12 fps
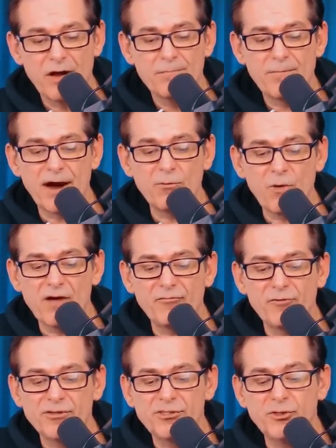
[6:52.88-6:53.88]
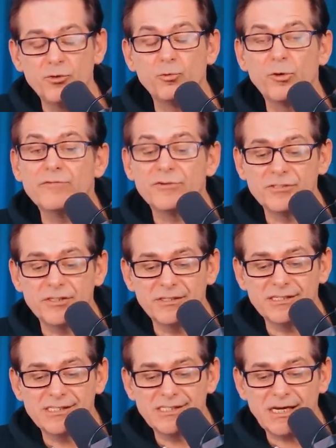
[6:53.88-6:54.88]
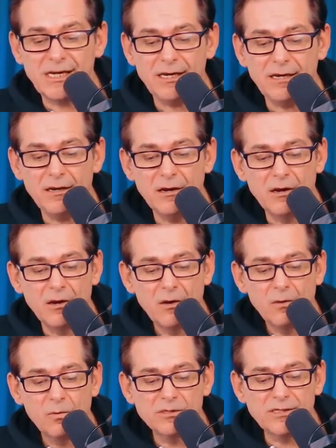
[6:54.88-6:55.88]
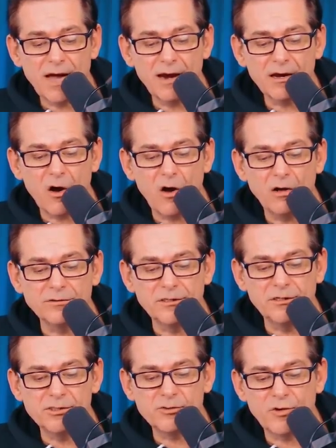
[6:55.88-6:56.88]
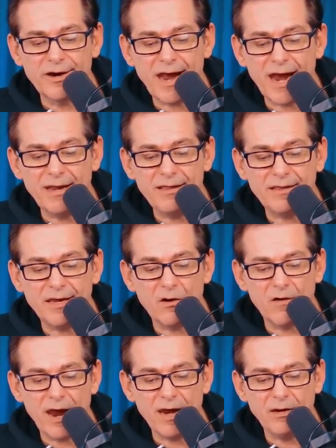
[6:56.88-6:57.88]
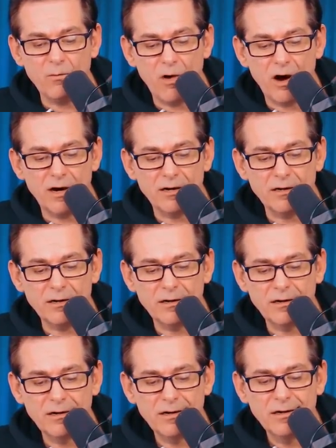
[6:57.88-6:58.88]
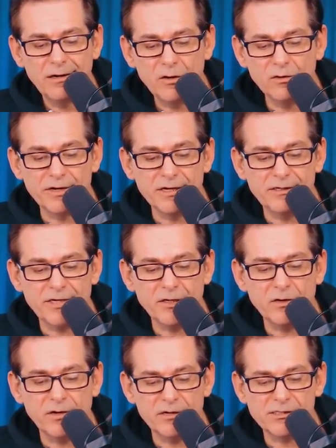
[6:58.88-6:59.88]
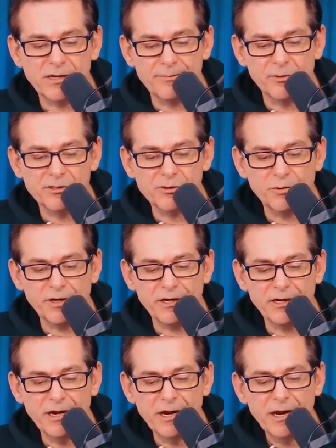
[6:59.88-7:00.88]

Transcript: My reference to river to the sea was not a call to destroy anything or anyone, Hill continued in a separate tweet.